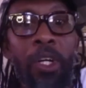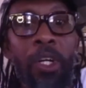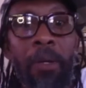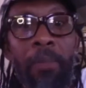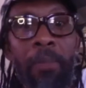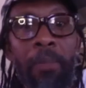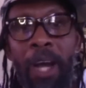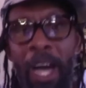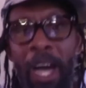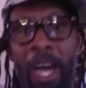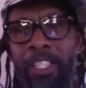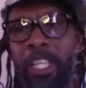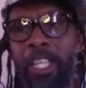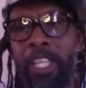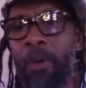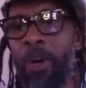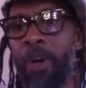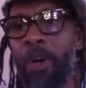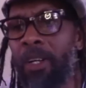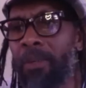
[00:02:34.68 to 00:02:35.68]
because
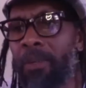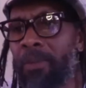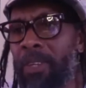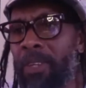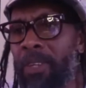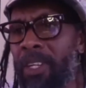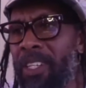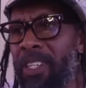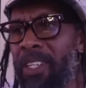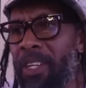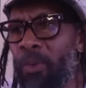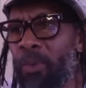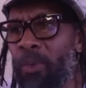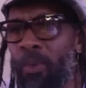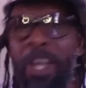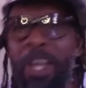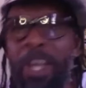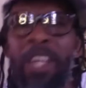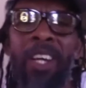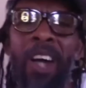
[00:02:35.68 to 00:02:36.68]
they were
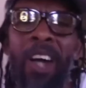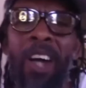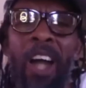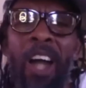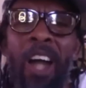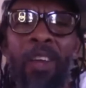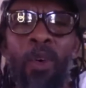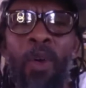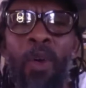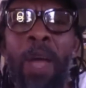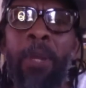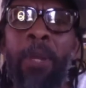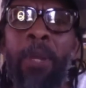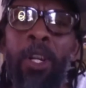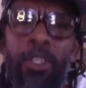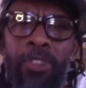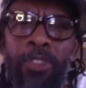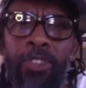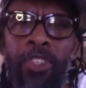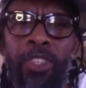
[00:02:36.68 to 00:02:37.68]
what they call
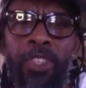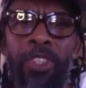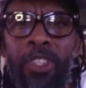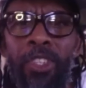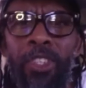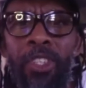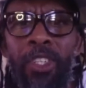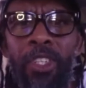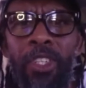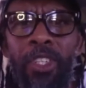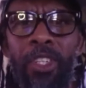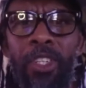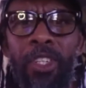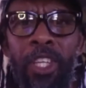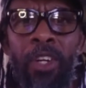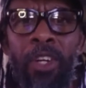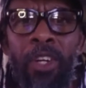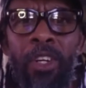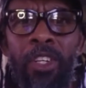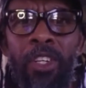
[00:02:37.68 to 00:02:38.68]
rebels, you know,